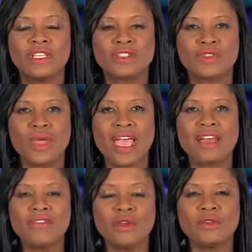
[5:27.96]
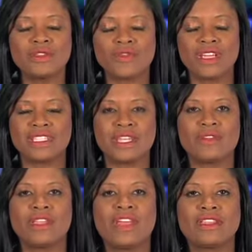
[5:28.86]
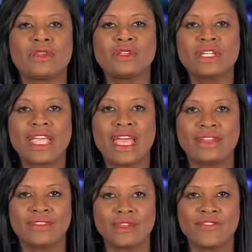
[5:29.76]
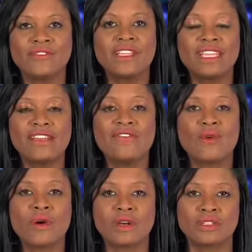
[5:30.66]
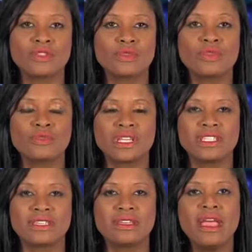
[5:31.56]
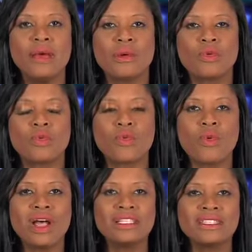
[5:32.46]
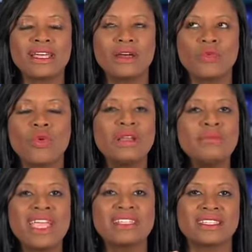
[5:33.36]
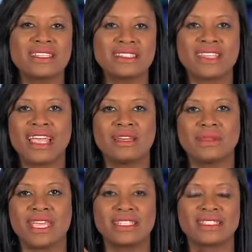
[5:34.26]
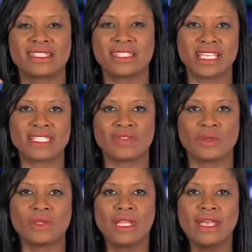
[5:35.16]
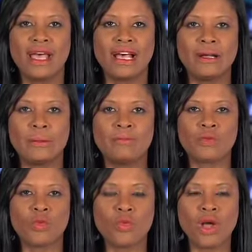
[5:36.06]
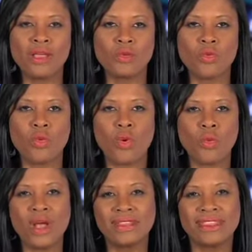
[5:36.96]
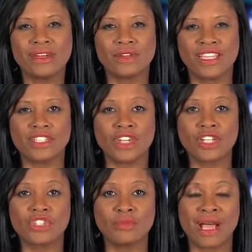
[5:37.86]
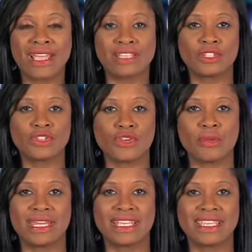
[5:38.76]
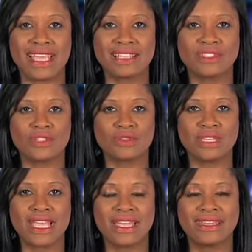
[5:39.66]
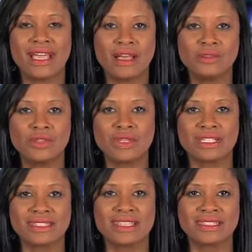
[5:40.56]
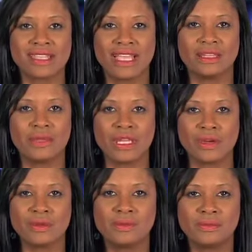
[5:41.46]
So you have those criteria that you look at. They're fleeing for a certain reason, but what makes an asylum case successful? What then are they judged by in determining, yes, you can seek asylum here?